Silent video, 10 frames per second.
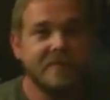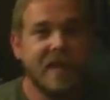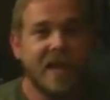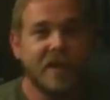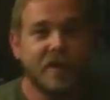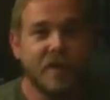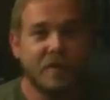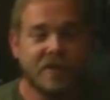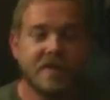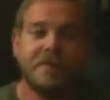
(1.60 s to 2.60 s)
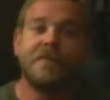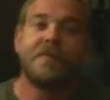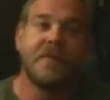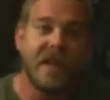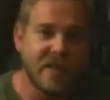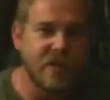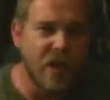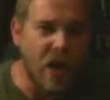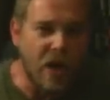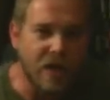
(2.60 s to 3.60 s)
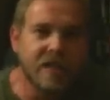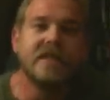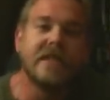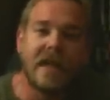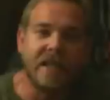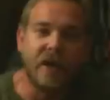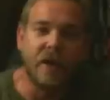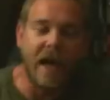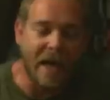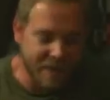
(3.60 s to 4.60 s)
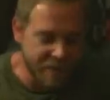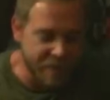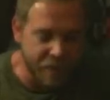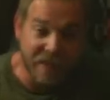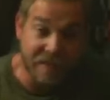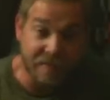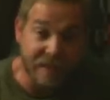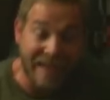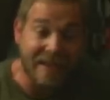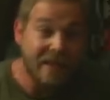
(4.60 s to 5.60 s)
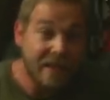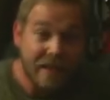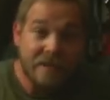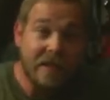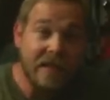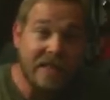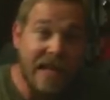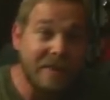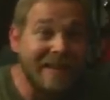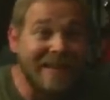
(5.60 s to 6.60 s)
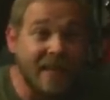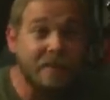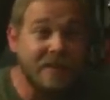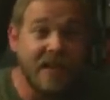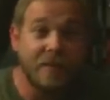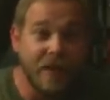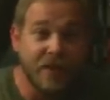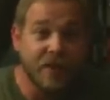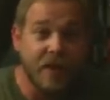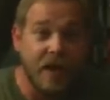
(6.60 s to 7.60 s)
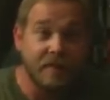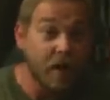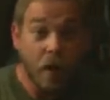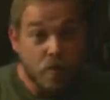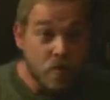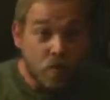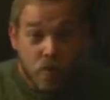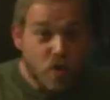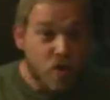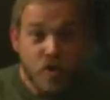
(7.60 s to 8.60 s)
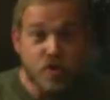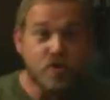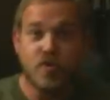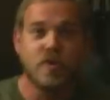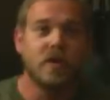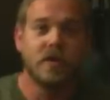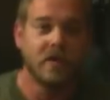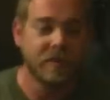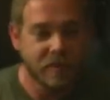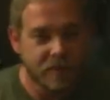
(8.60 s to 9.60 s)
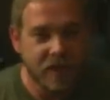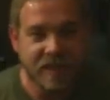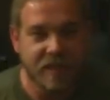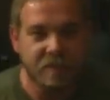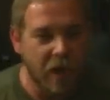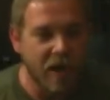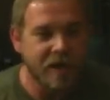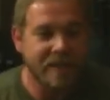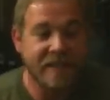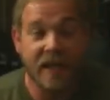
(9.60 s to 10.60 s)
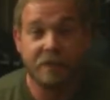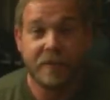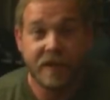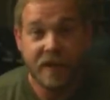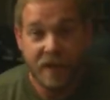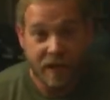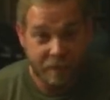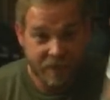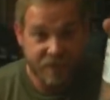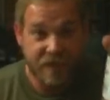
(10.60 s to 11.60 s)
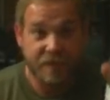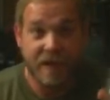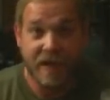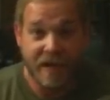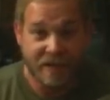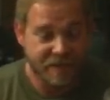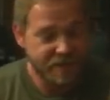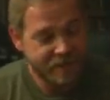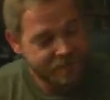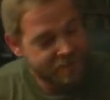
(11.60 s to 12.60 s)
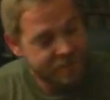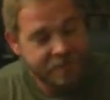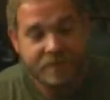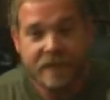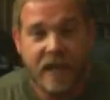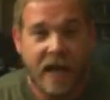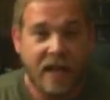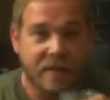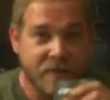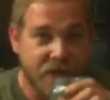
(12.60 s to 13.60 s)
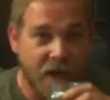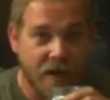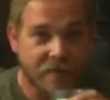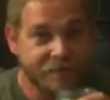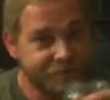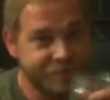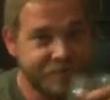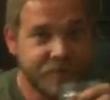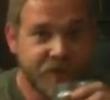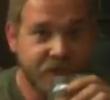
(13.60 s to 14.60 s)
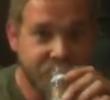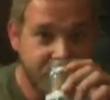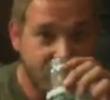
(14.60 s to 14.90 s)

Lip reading: Hey YouTubers, it's dark. I know that. There's a reason for that. Because I'm going to get up and take my shirt off. Woohoo! Because it's party time. I'm going to drink right out of this olive jar. Cheers.